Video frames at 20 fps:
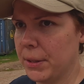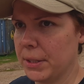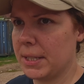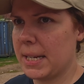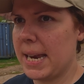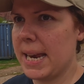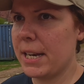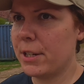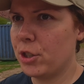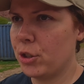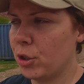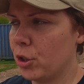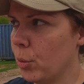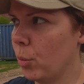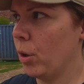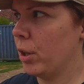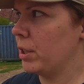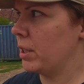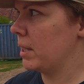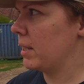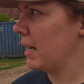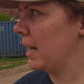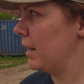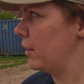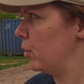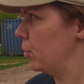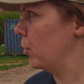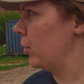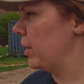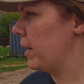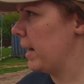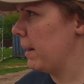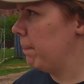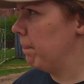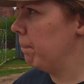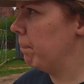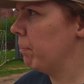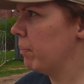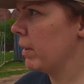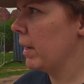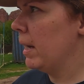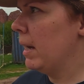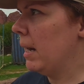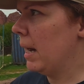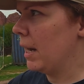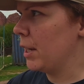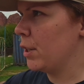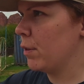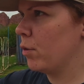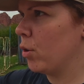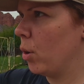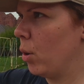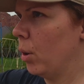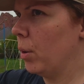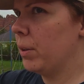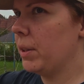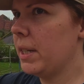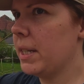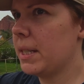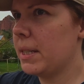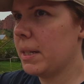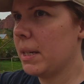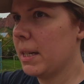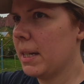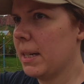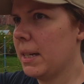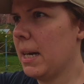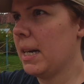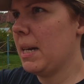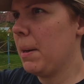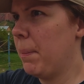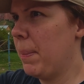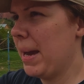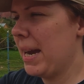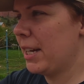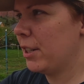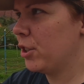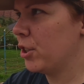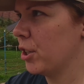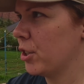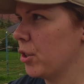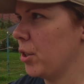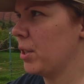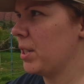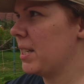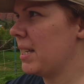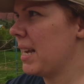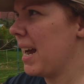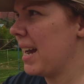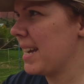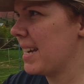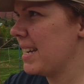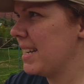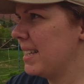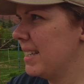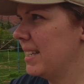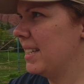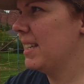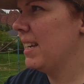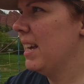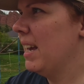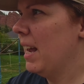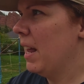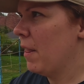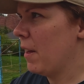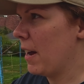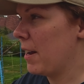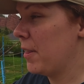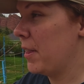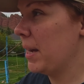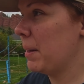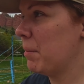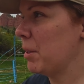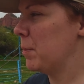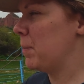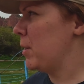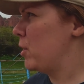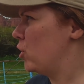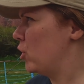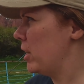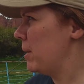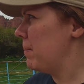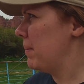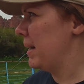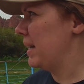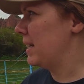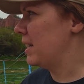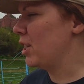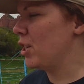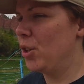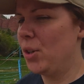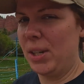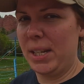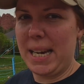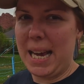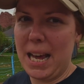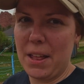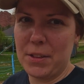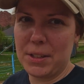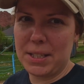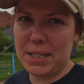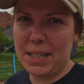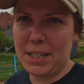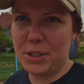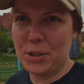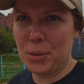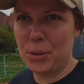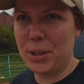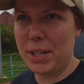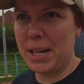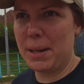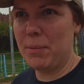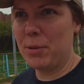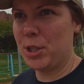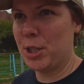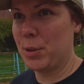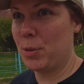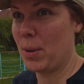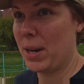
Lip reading: that takes you towards the sanatorium, and you've got all these kind of pictures on the sides that I think must be treatments that you can get at the sanatorium, which is